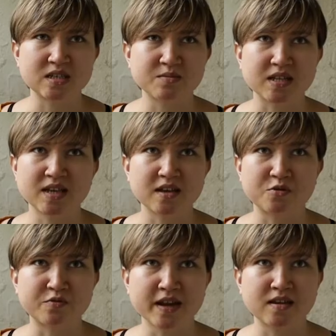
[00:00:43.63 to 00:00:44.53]
seems like a
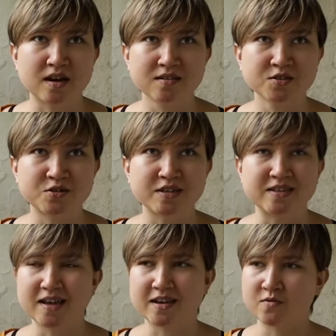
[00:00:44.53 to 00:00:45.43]
great country,
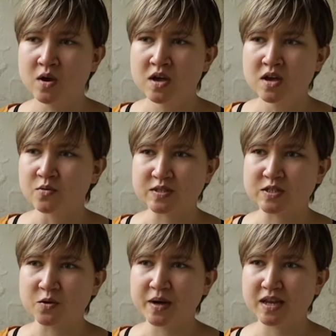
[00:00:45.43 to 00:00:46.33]
like with
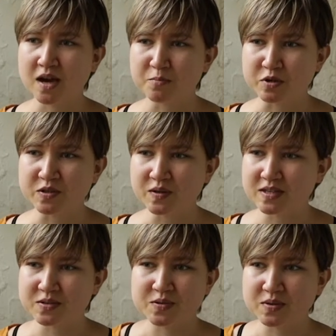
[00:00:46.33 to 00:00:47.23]
so many
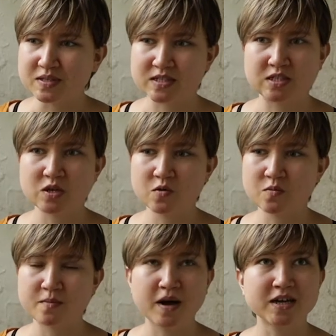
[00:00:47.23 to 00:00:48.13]
opportunities, with so
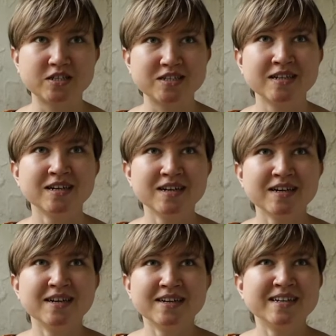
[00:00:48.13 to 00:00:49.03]
much
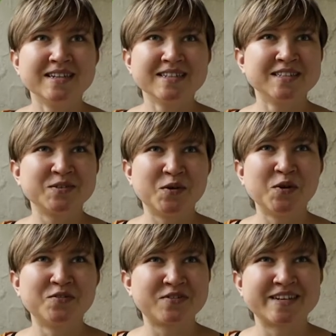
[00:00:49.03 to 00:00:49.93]
to
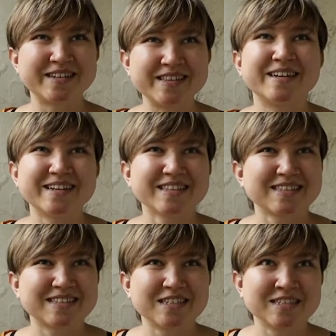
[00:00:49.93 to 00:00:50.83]
offer, like
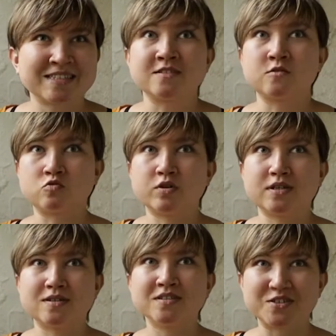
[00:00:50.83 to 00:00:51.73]
it's just a
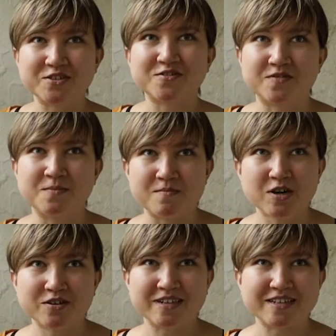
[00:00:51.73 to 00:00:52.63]
great country of
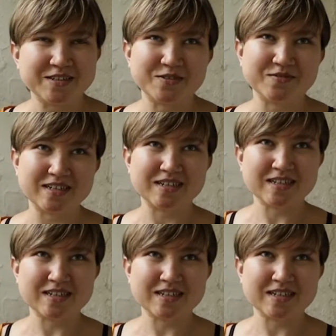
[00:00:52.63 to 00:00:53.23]
America, like